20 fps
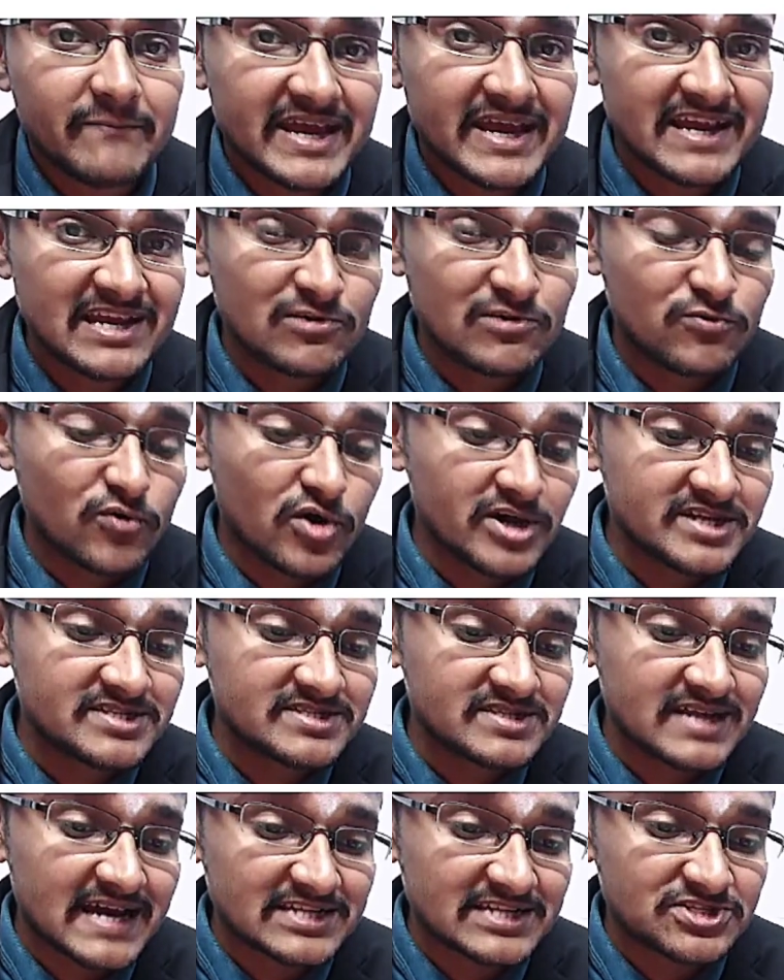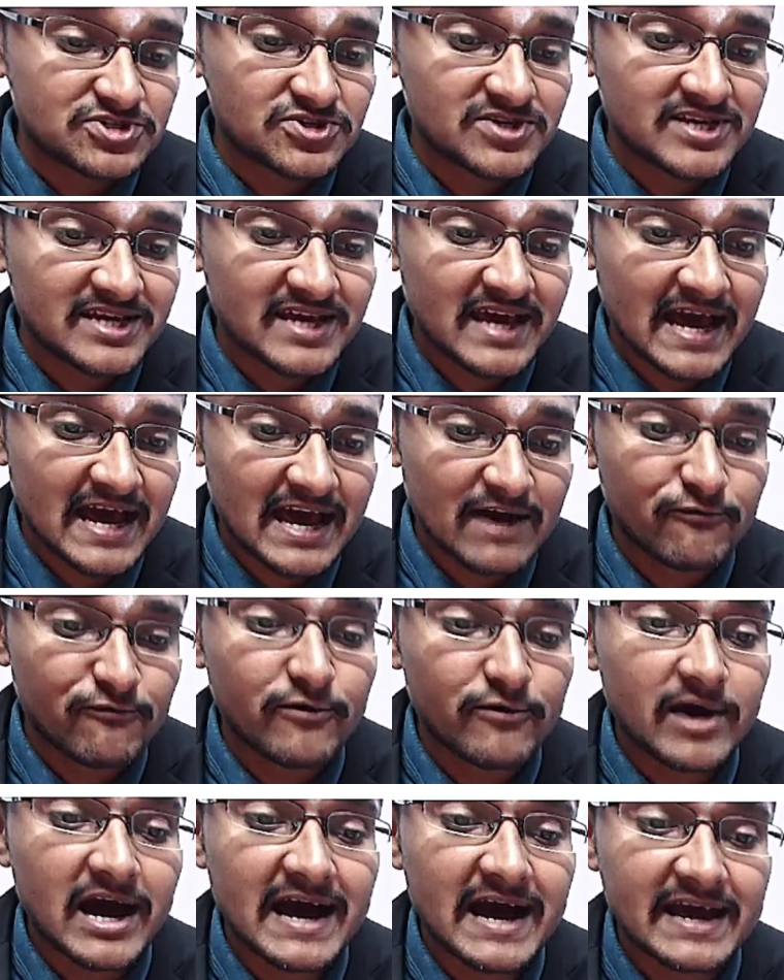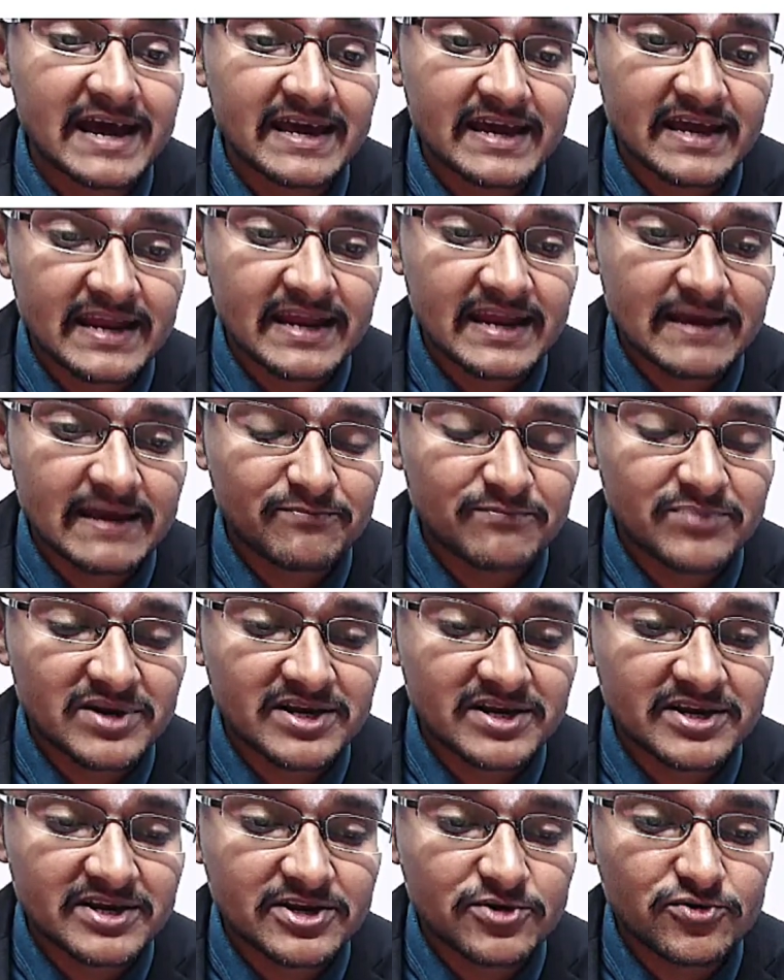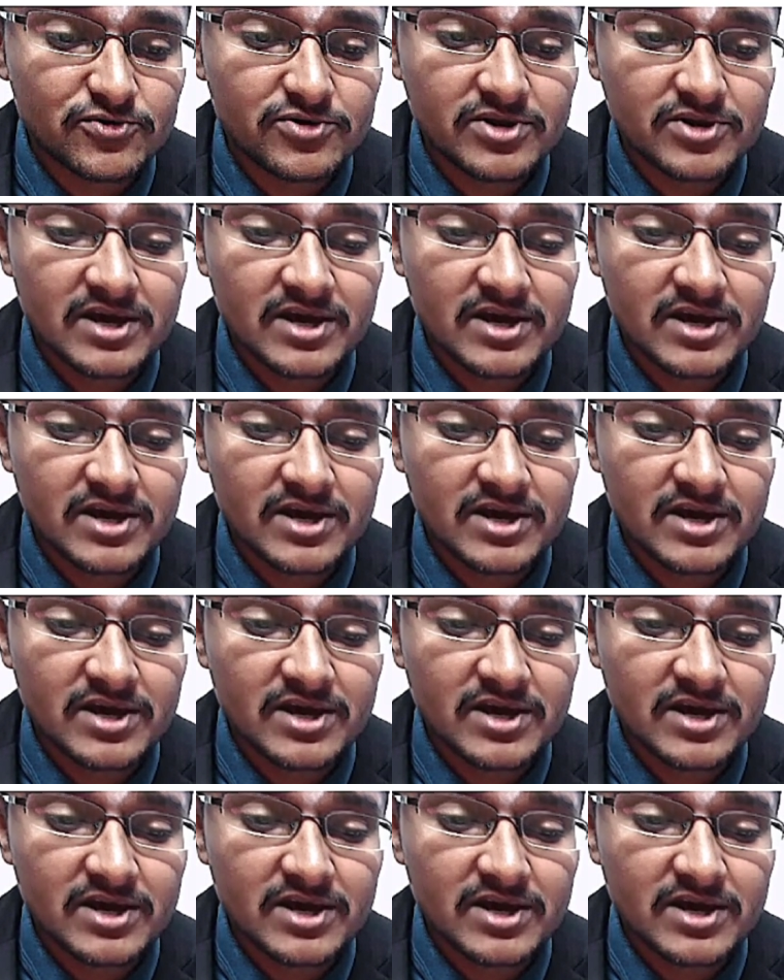Male voice actually have higher amplitude